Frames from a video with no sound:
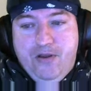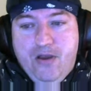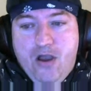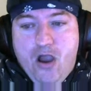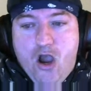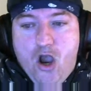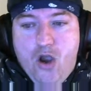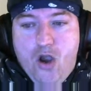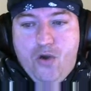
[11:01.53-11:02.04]

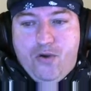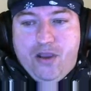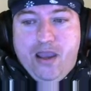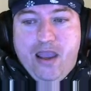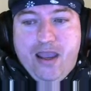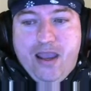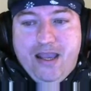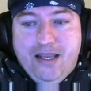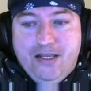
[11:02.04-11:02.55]

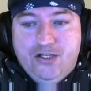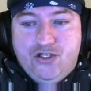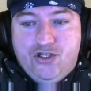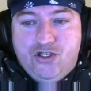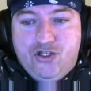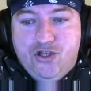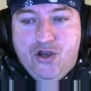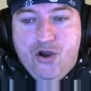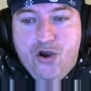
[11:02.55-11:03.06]
Okay,
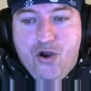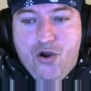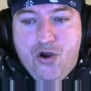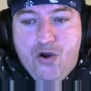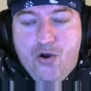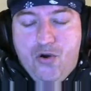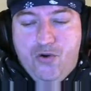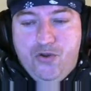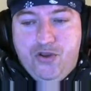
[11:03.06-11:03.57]

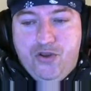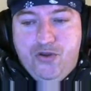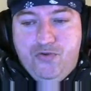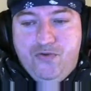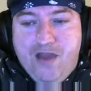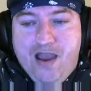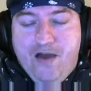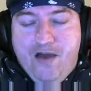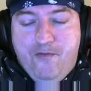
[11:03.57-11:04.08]
so you
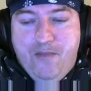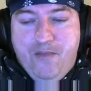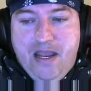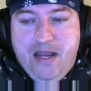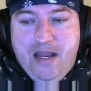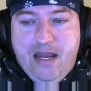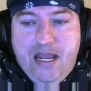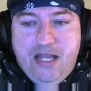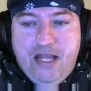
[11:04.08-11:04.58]
now
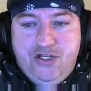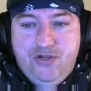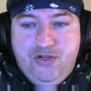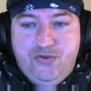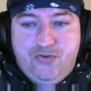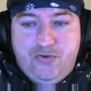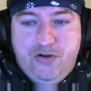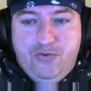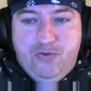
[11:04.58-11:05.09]
made a
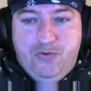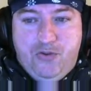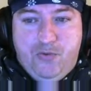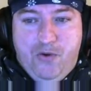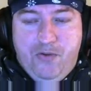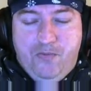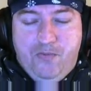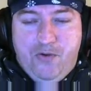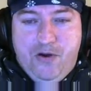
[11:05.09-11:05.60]
2/3 with
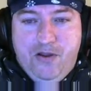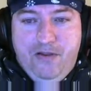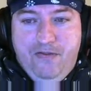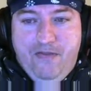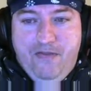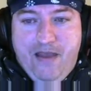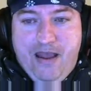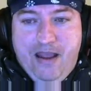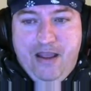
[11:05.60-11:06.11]
1/1
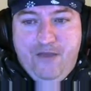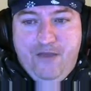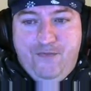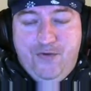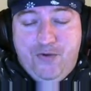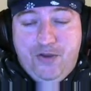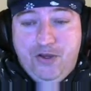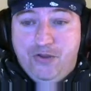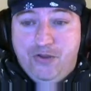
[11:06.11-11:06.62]
that if you
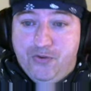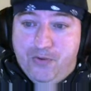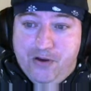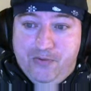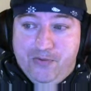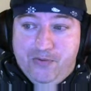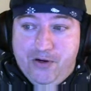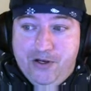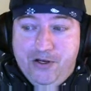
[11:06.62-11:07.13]
kill the
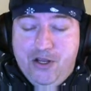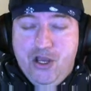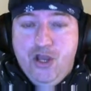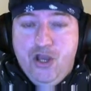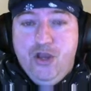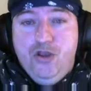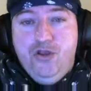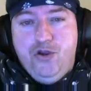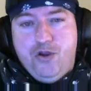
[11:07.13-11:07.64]
1/1,
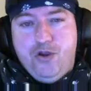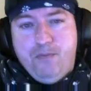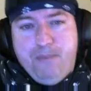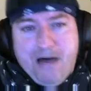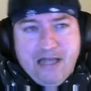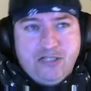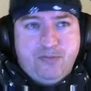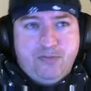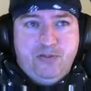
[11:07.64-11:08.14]
you could
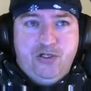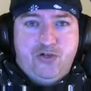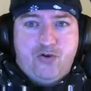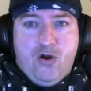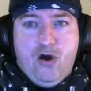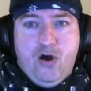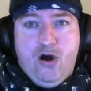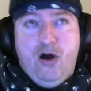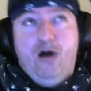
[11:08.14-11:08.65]
possibly
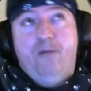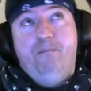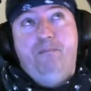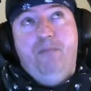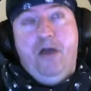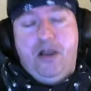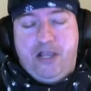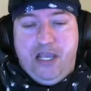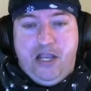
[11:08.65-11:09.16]
draw
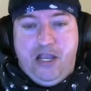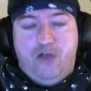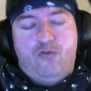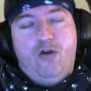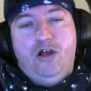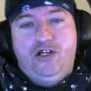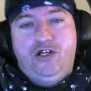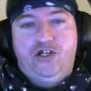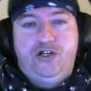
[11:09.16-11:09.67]
a King
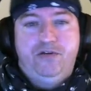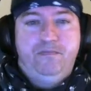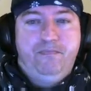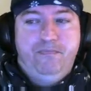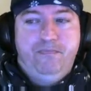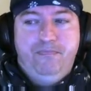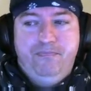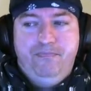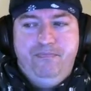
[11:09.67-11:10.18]
Crush.
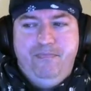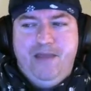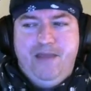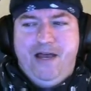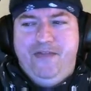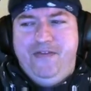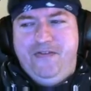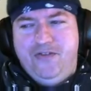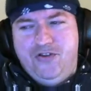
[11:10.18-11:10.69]
Not
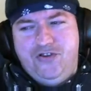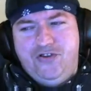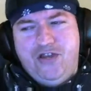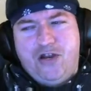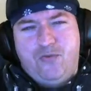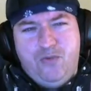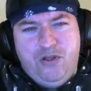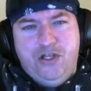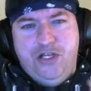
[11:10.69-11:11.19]
that this deck
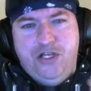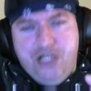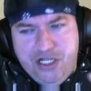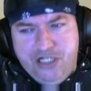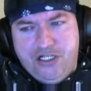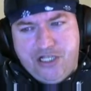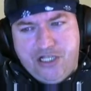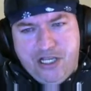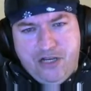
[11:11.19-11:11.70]
really needs
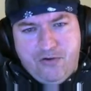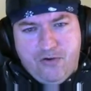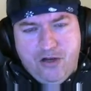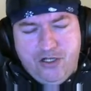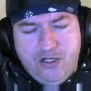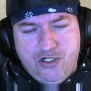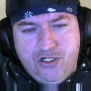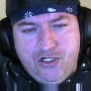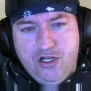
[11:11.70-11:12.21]
a King
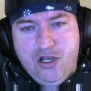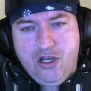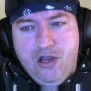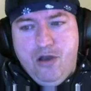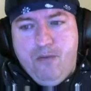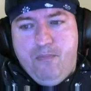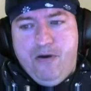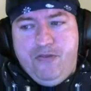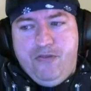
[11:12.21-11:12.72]
Crush,
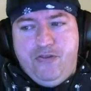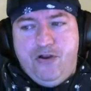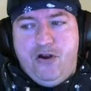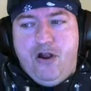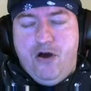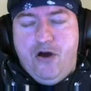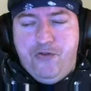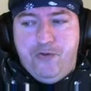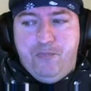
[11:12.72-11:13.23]
but there are
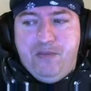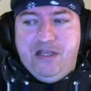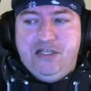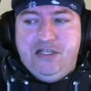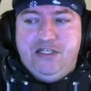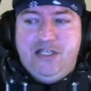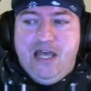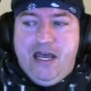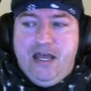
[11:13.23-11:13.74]
other beasts
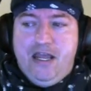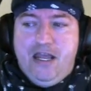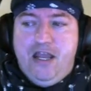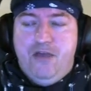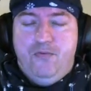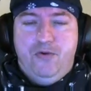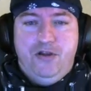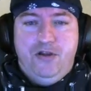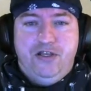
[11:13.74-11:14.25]
that it
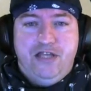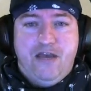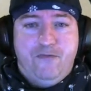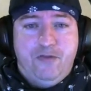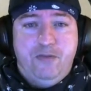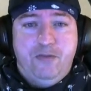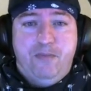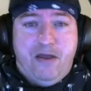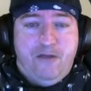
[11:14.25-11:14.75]
would
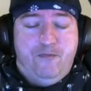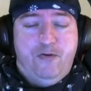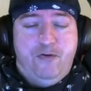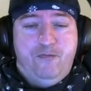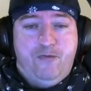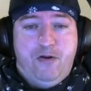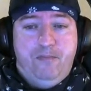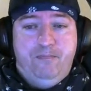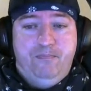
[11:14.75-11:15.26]
definitely benefit
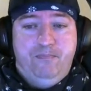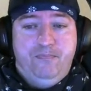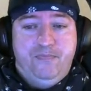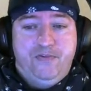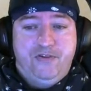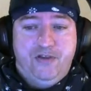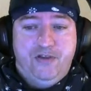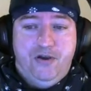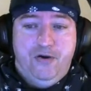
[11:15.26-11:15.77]
from.
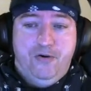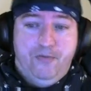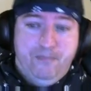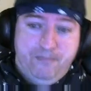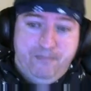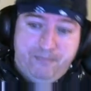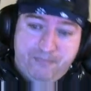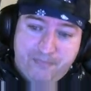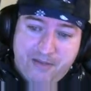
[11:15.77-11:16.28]
So
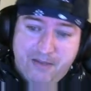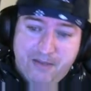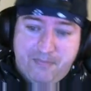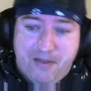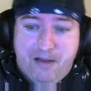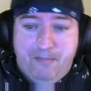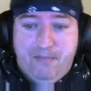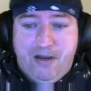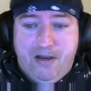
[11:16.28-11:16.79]
keep that
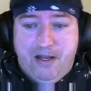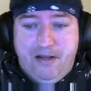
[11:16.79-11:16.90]
in mind.